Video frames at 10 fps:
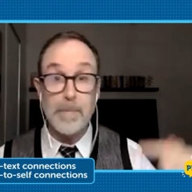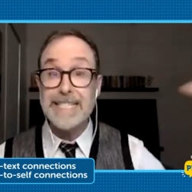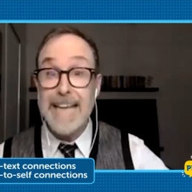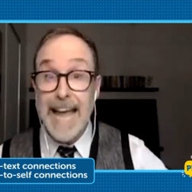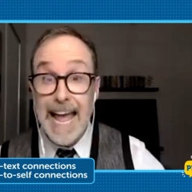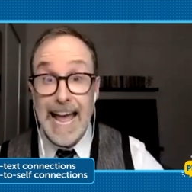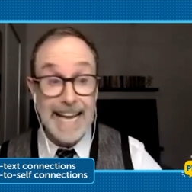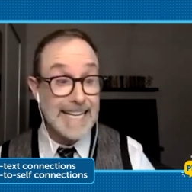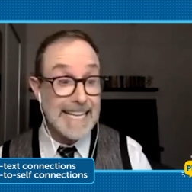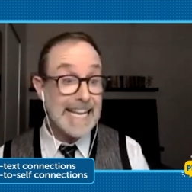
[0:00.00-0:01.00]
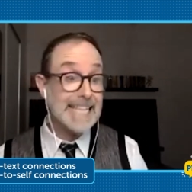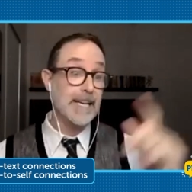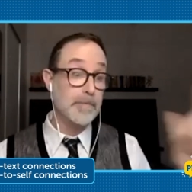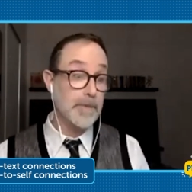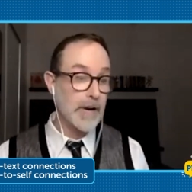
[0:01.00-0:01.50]
dad and he had to
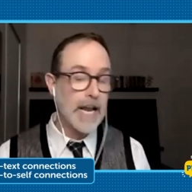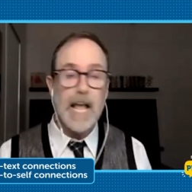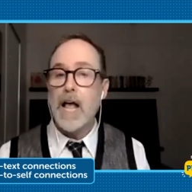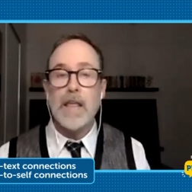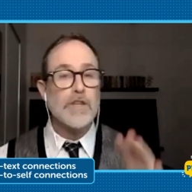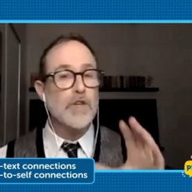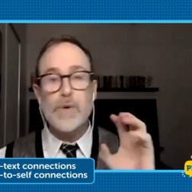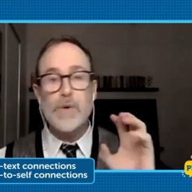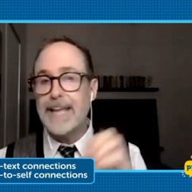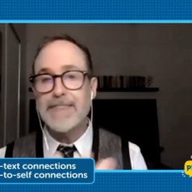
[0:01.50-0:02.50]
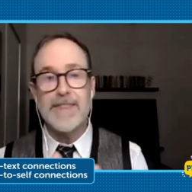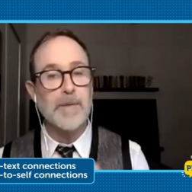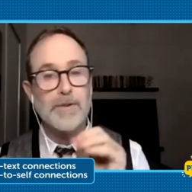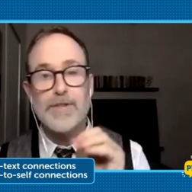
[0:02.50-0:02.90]
immigrate you get them